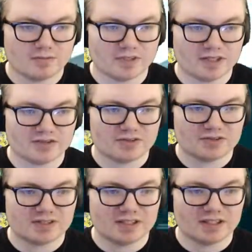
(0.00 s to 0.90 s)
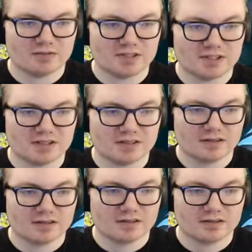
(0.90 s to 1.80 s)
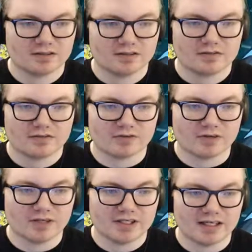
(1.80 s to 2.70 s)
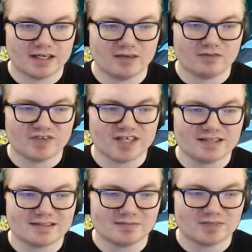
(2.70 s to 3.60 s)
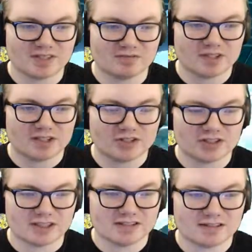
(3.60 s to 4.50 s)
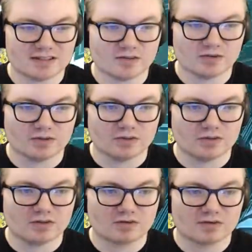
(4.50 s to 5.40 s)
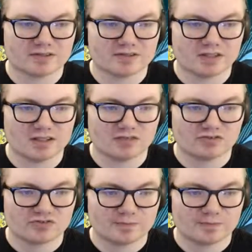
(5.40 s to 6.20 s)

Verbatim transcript: But as you can see, we can throw it. Now, if it hits something, ricochets. It can go a long ways off.